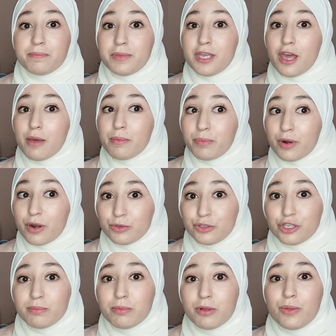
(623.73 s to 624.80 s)
Be
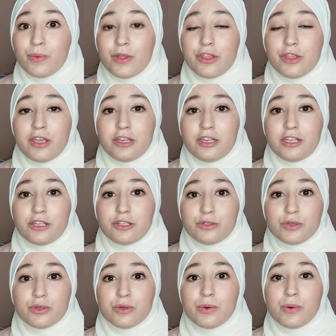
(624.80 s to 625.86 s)
approachable when they need
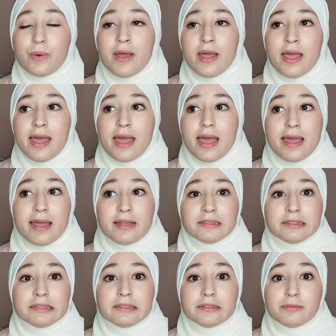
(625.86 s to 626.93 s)
you,
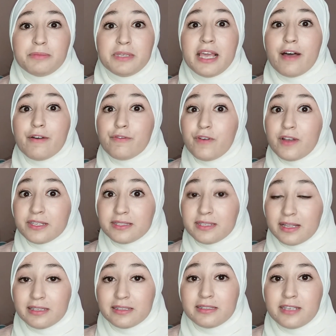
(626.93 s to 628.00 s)
and be a
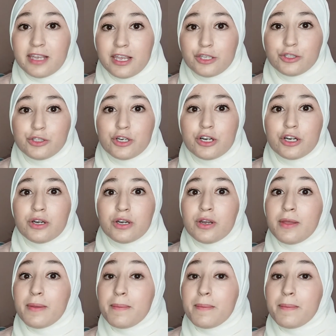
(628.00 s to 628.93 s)
facilitator,